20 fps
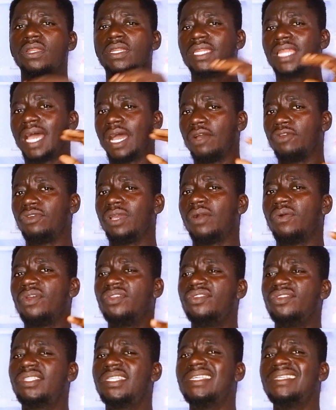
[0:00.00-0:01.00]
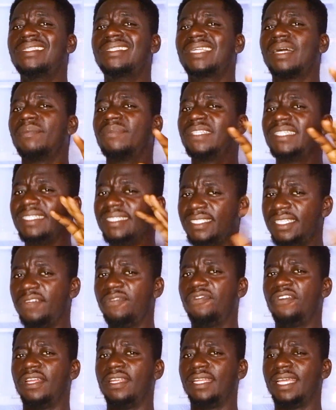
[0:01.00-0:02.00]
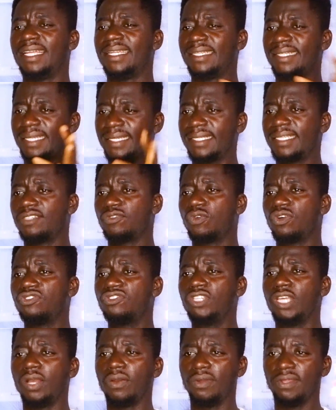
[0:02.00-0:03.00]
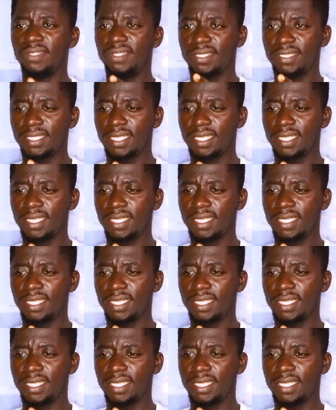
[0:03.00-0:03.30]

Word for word: now you are going to see something different, and this is what you are going to